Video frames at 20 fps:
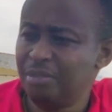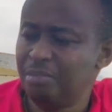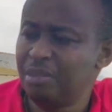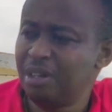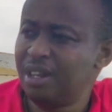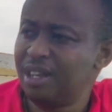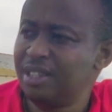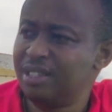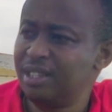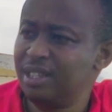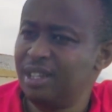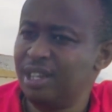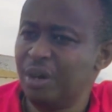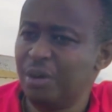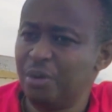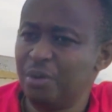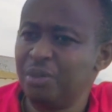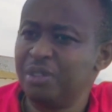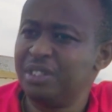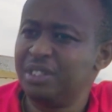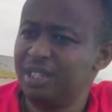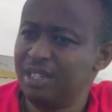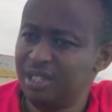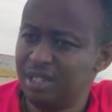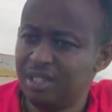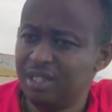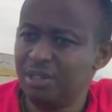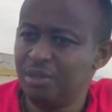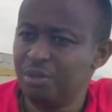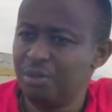But I said I will not
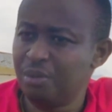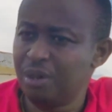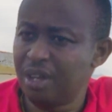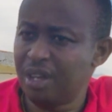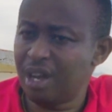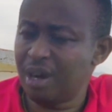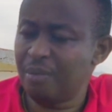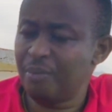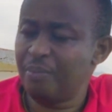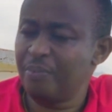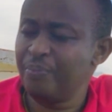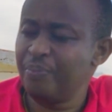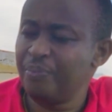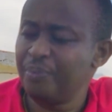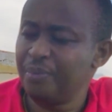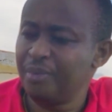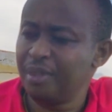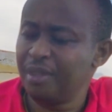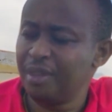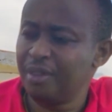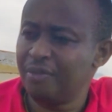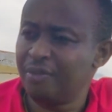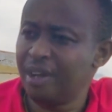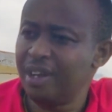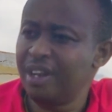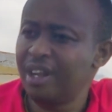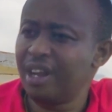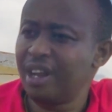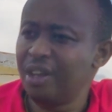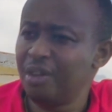change who I am.
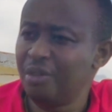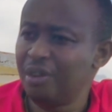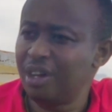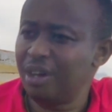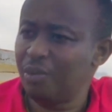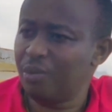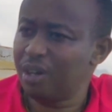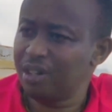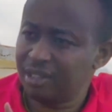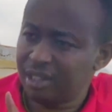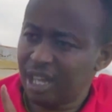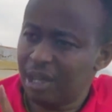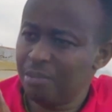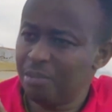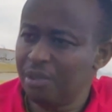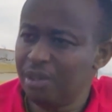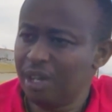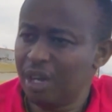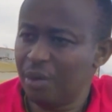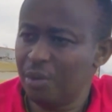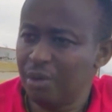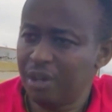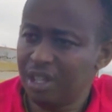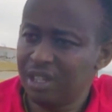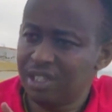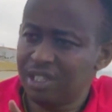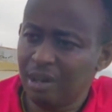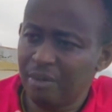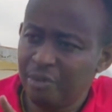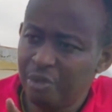Finally, I know at one time I will
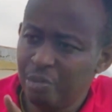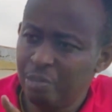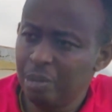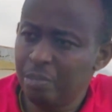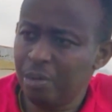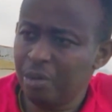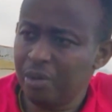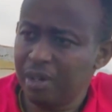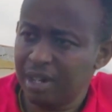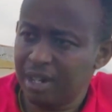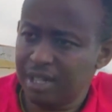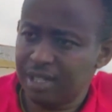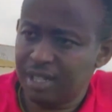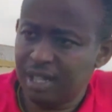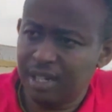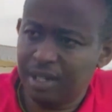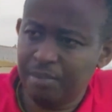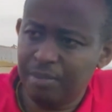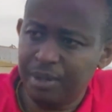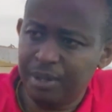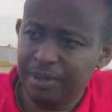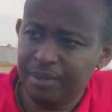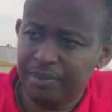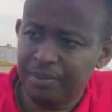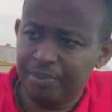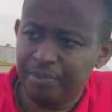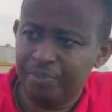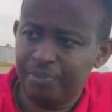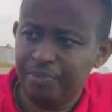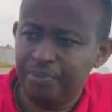get some few people who will understand me.
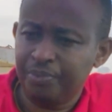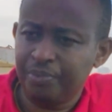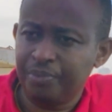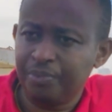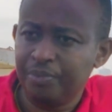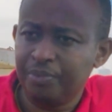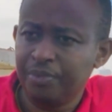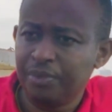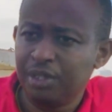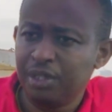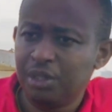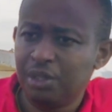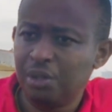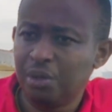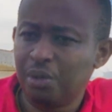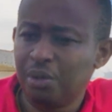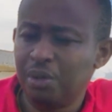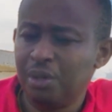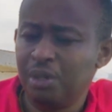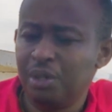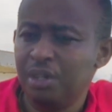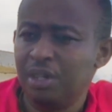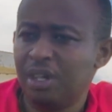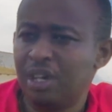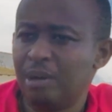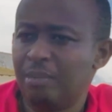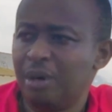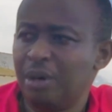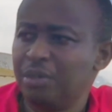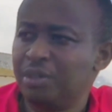So
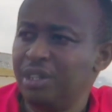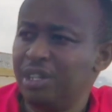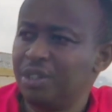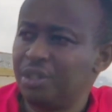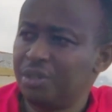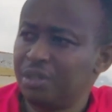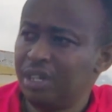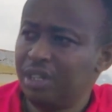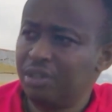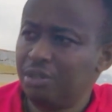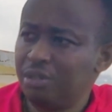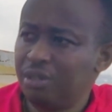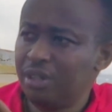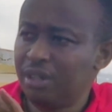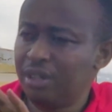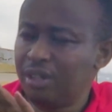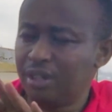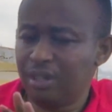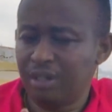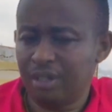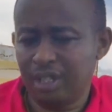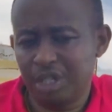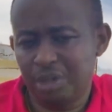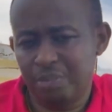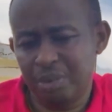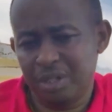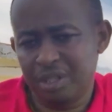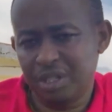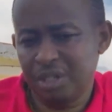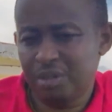about the society
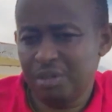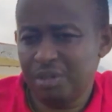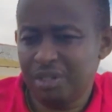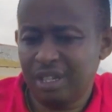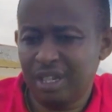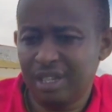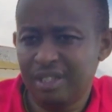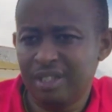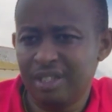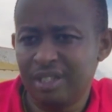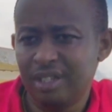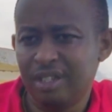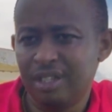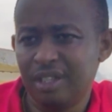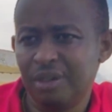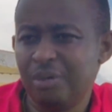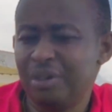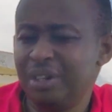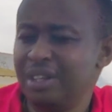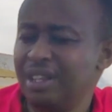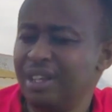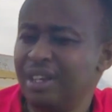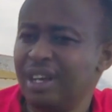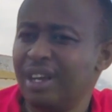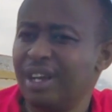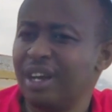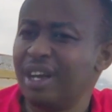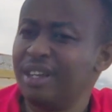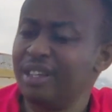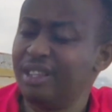expectations, I think the only thing
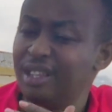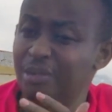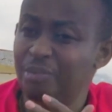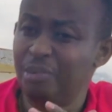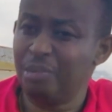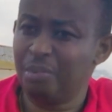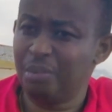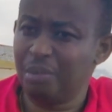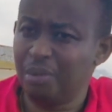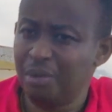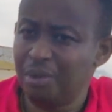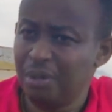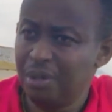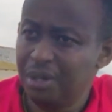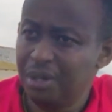I can tell people